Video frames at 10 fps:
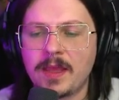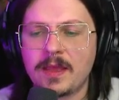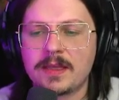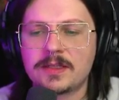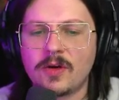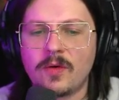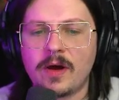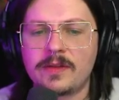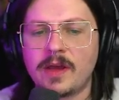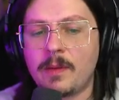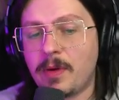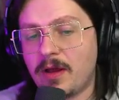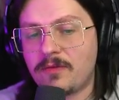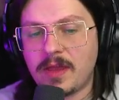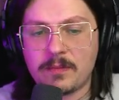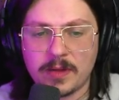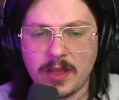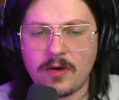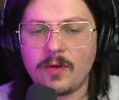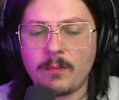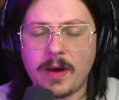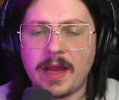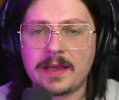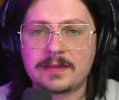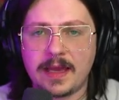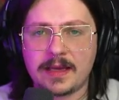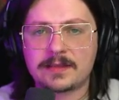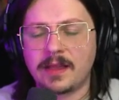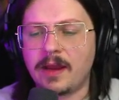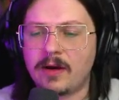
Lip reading: So on above and below my text layer,